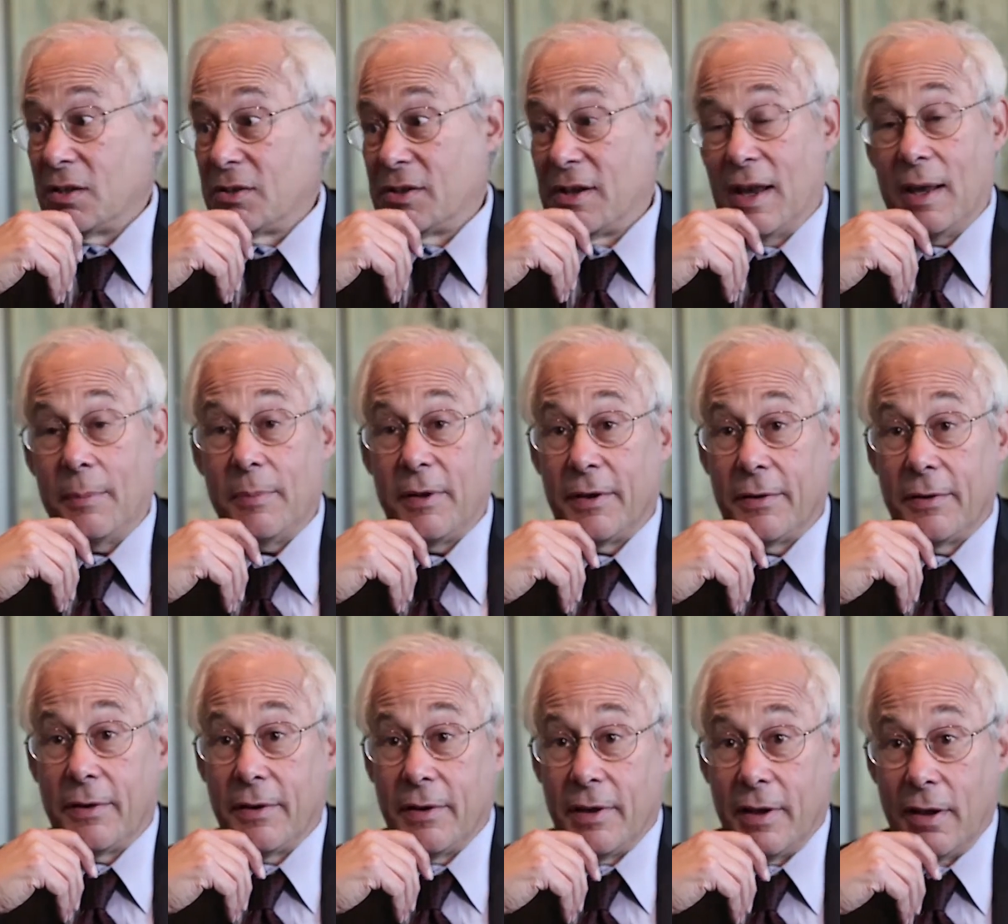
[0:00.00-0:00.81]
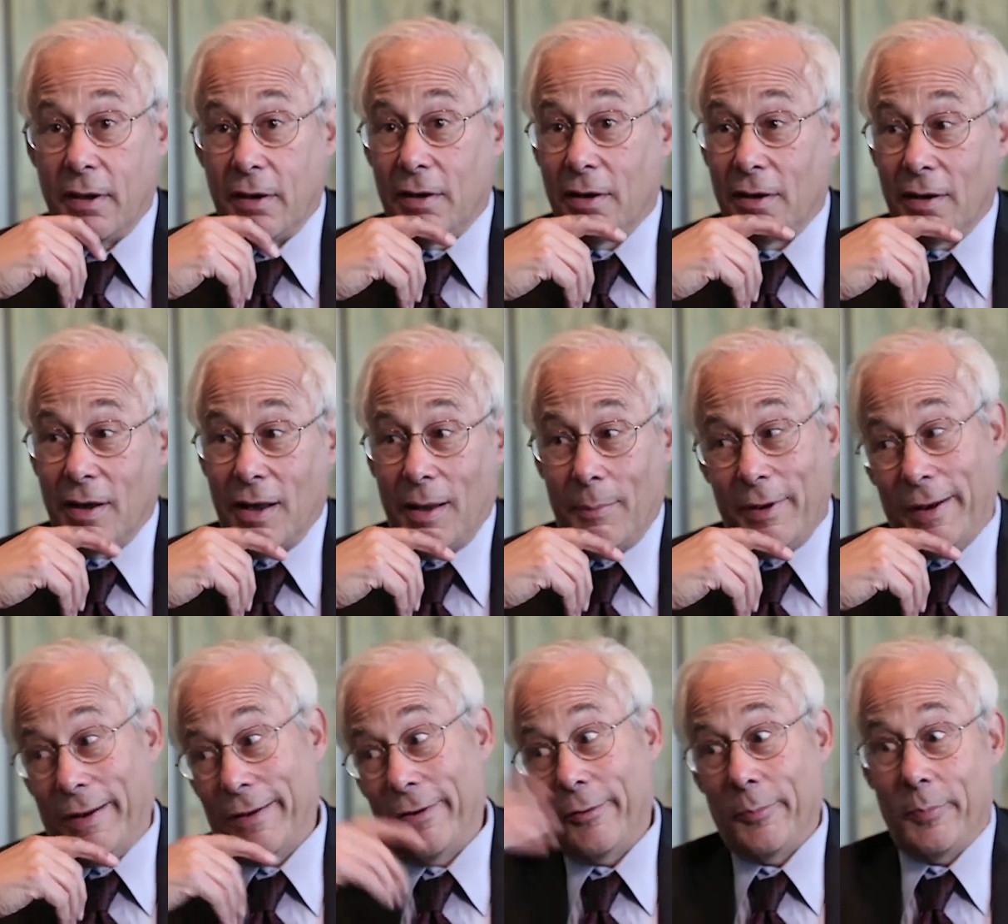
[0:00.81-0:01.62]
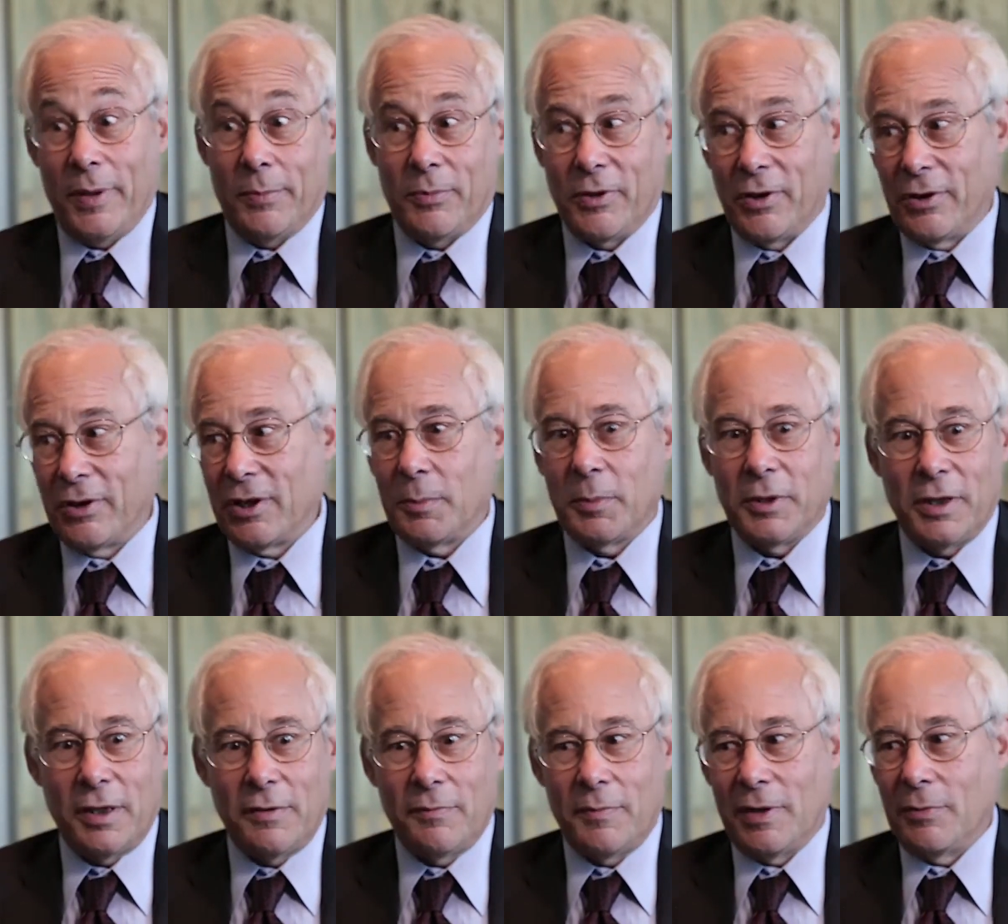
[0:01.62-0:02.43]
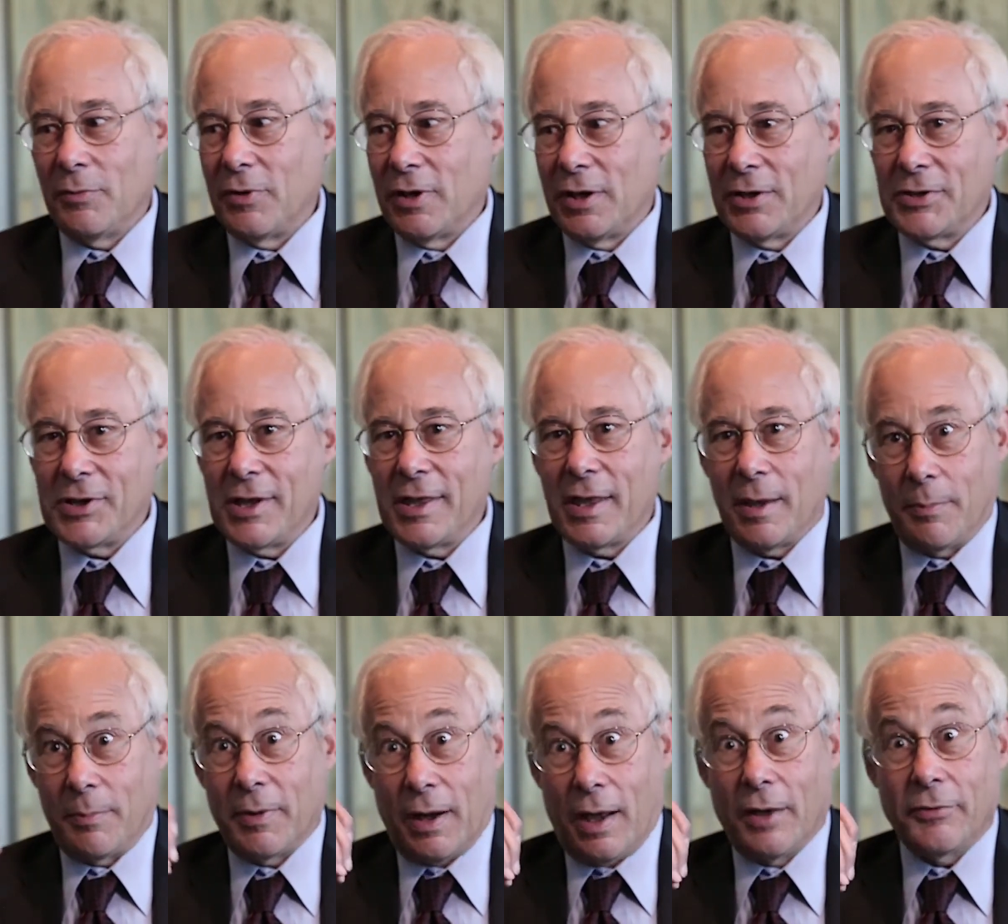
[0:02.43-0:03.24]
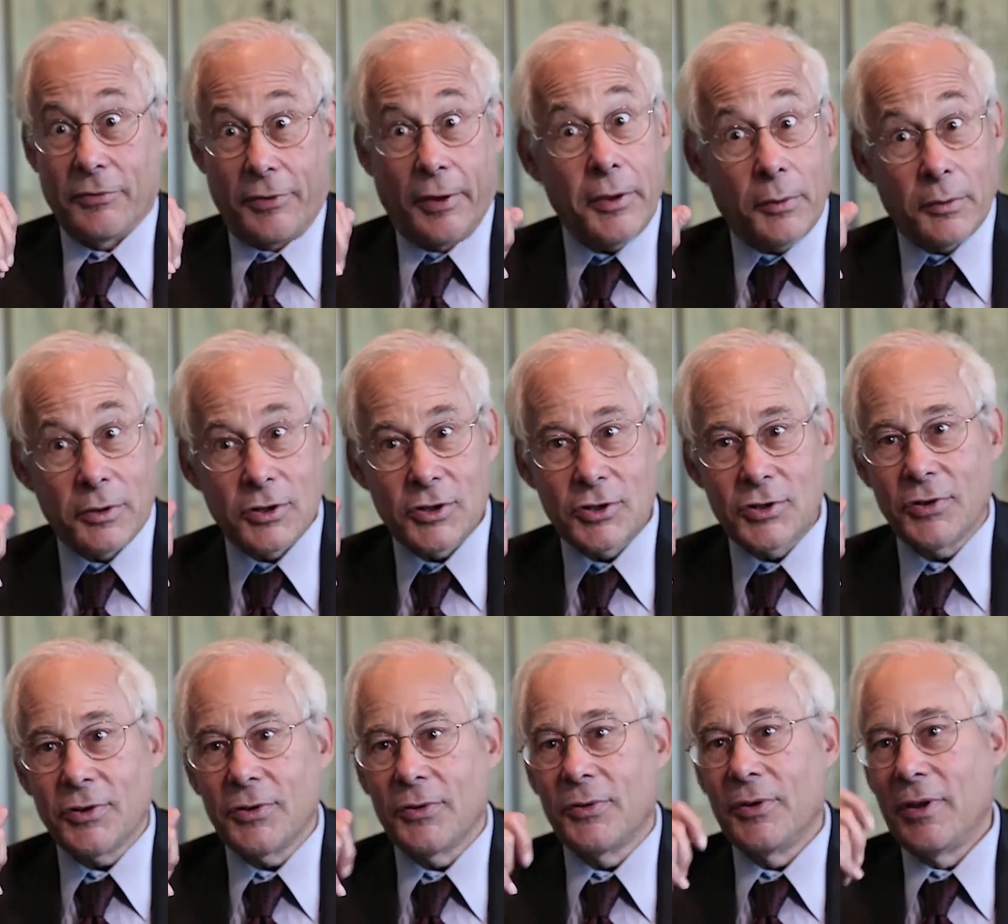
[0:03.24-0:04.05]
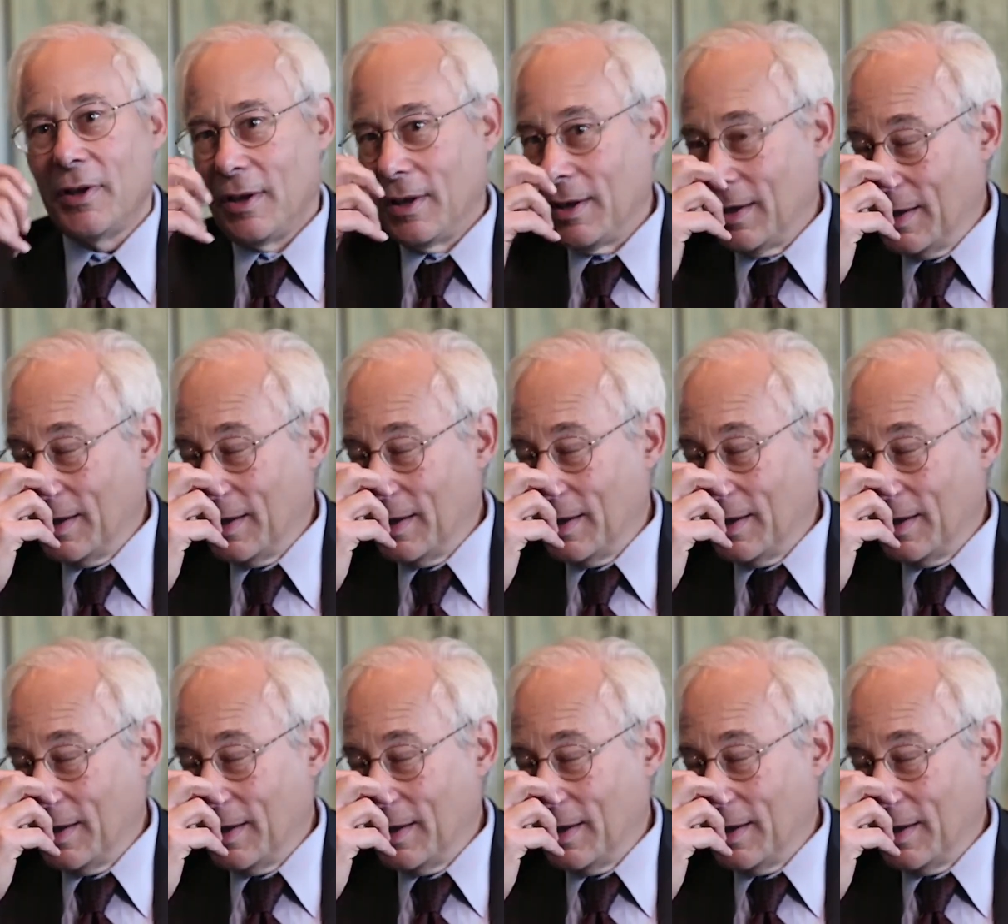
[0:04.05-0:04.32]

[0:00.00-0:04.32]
doesn't happen. And I mean, I know people aren't going to believe me when I say that, but I'll tell you it's true.